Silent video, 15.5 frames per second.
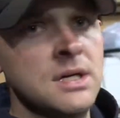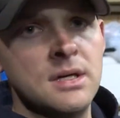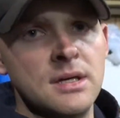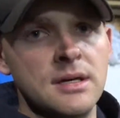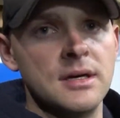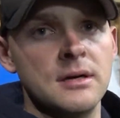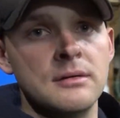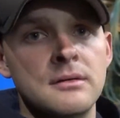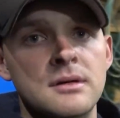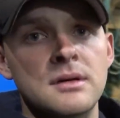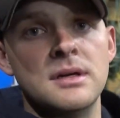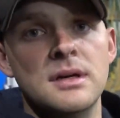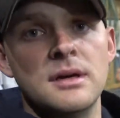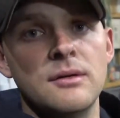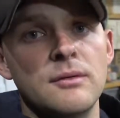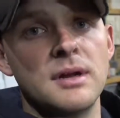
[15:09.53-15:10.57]
no,
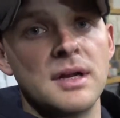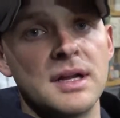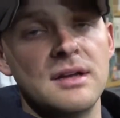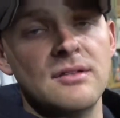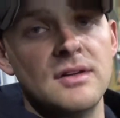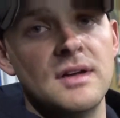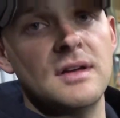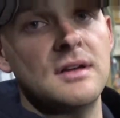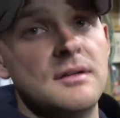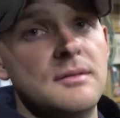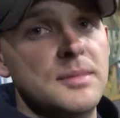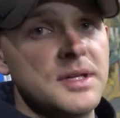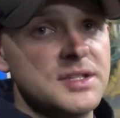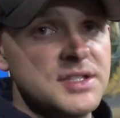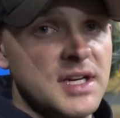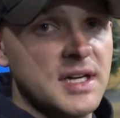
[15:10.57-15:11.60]
want to give a
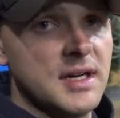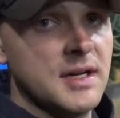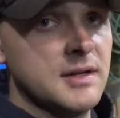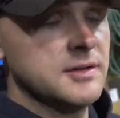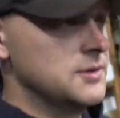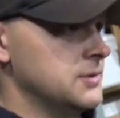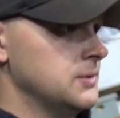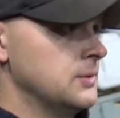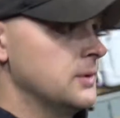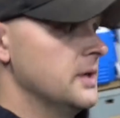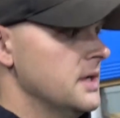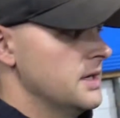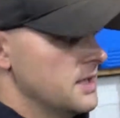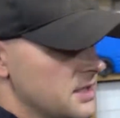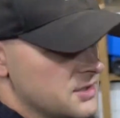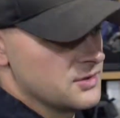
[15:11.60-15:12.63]
big shout out to
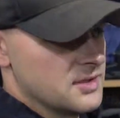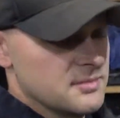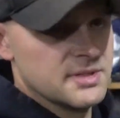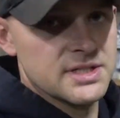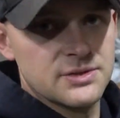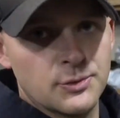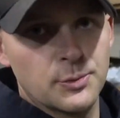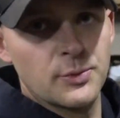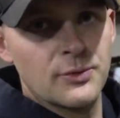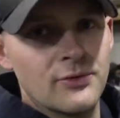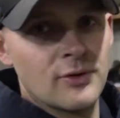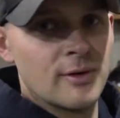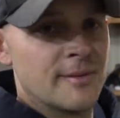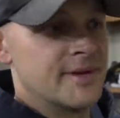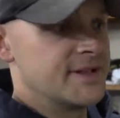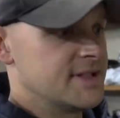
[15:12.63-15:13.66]
Extreme Diesel
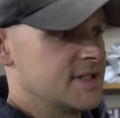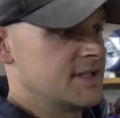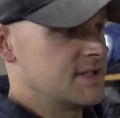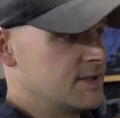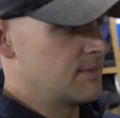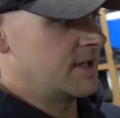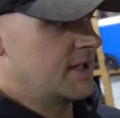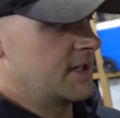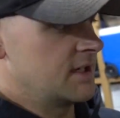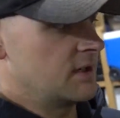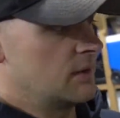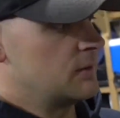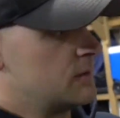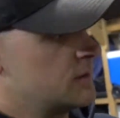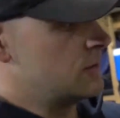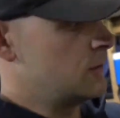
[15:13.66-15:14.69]
Performance as my
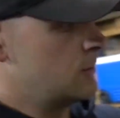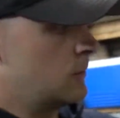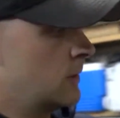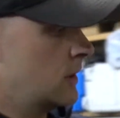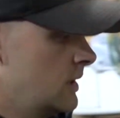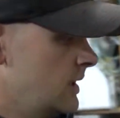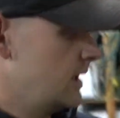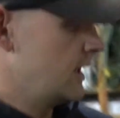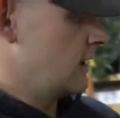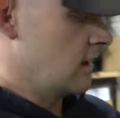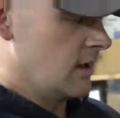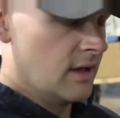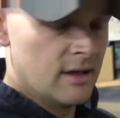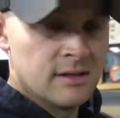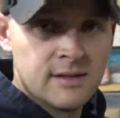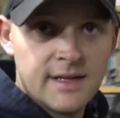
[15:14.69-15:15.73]
go-to
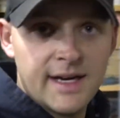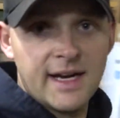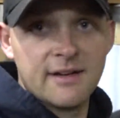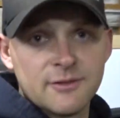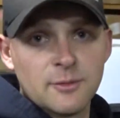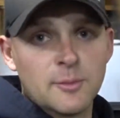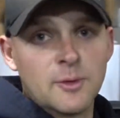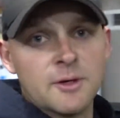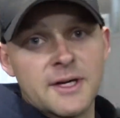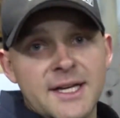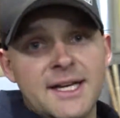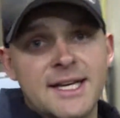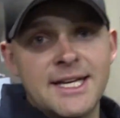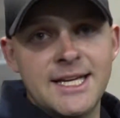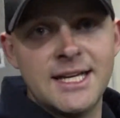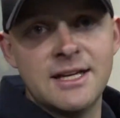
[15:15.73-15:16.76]
aftermarket
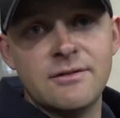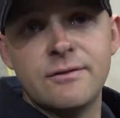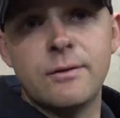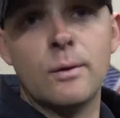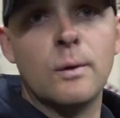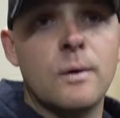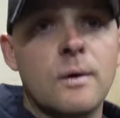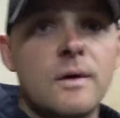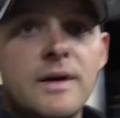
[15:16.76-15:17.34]
need for